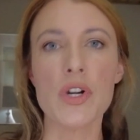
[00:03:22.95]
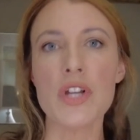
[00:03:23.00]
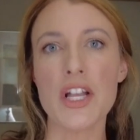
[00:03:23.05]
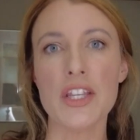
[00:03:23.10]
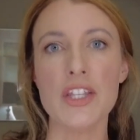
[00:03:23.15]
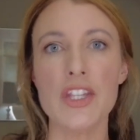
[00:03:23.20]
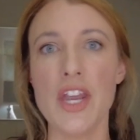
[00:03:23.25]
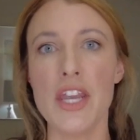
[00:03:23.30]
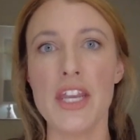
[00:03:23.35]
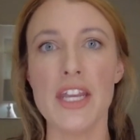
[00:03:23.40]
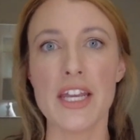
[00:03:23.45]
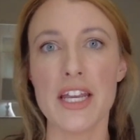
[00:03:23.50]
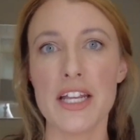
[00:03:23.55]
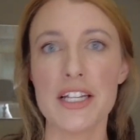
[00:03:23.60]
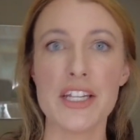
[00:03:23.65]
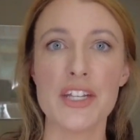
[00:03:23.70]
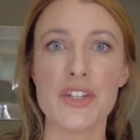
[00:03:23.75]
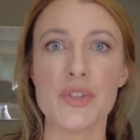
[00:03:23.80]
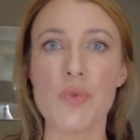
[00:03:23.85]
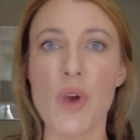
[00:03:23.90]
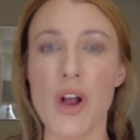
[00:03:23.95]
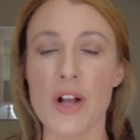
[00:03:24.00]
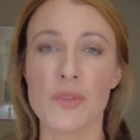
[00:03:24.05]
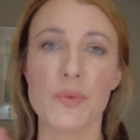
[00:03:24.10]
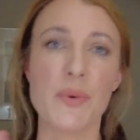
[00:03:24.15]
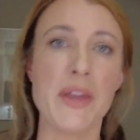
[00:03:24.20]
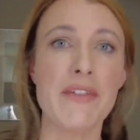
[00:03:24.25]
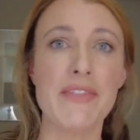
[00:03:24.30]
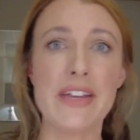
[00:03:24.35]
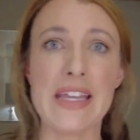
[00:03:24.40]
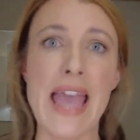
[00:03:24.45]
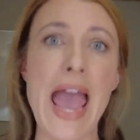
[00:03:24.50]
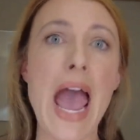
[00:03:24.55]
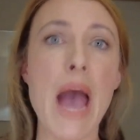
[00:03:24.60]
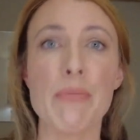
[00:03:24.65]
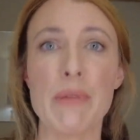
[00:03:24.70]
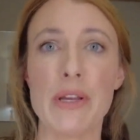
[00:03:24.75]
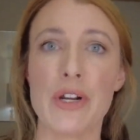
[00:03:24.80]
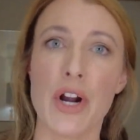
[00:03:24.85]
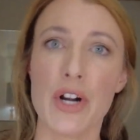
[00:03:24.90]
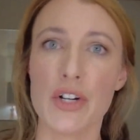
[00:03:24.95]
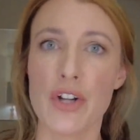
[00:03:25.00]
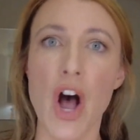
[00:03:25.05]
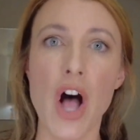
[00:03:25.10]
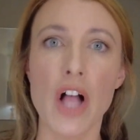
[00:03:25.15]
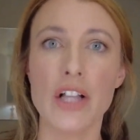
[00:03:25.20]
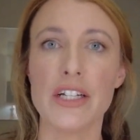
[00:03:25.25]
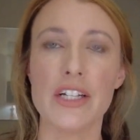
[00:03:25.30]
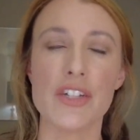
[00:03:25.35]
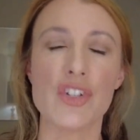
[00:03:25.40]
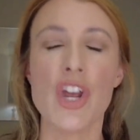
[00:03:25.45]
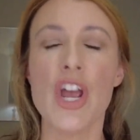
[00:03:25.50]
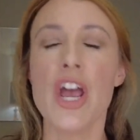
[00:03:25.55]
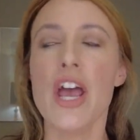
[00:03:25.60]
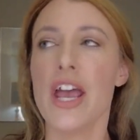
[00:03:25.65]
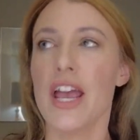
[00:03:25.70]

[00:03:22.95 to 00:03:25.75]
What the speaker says: not studying igneous rocks. We have a gap in our knowledge."